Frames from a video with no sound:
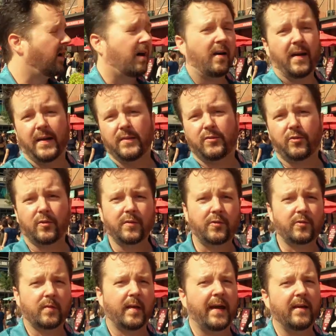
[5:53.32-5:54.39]
All right, so this
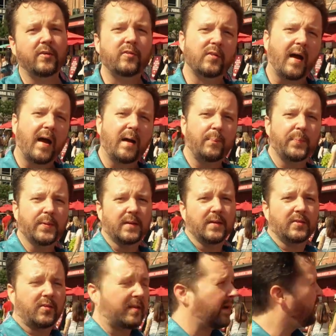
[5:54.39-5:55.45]
is the last stop.
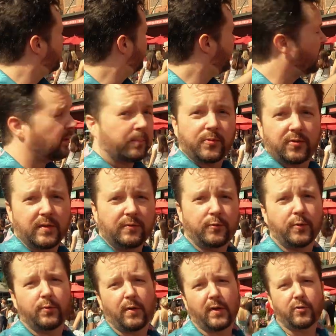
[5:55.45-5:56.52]
It's now Phillips
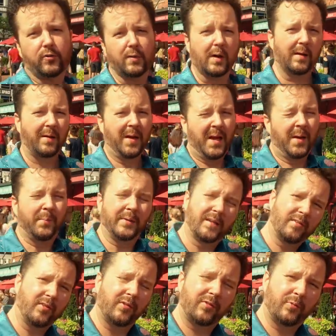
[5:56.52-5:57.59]
Seafood Restaurant.
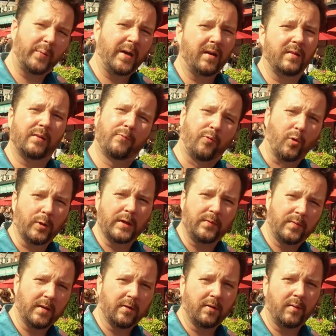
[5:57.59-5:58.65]
This is where the Gordy
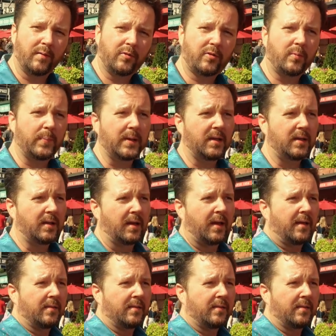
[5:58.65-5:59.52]
Theater used to be.